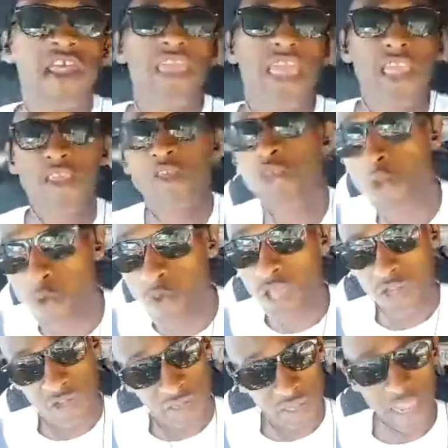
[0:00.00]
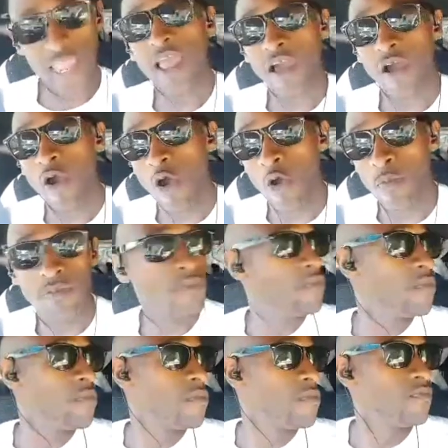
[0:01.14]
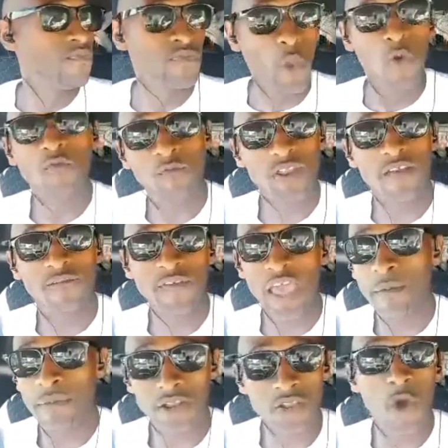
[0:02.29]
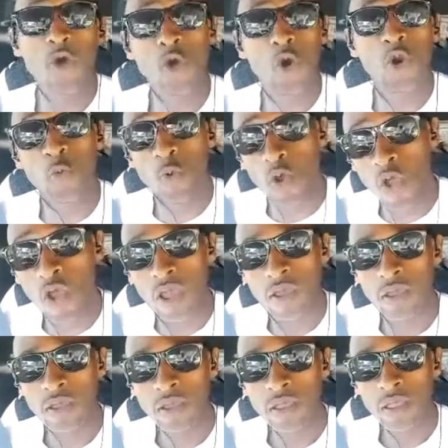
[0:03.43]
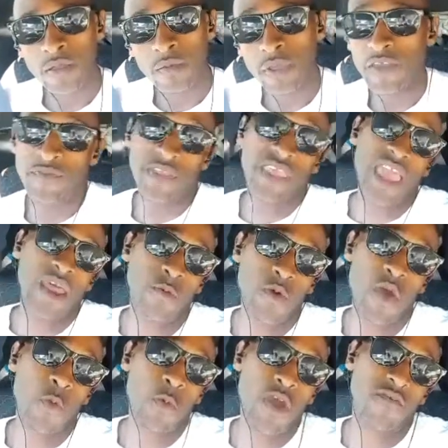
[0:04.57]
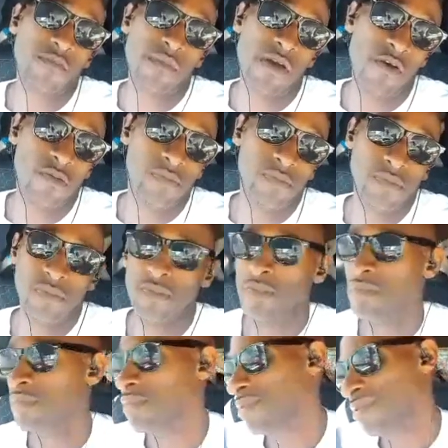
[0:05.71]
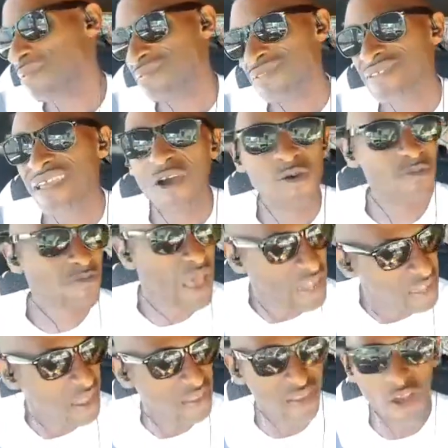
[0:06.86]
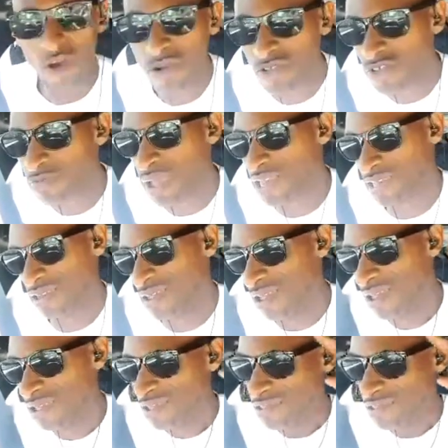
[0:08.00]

to get you. Stay at home. Don't feed your family. Don't go to work. If you can work, work from home. Yo, Massa, I told you, Massa.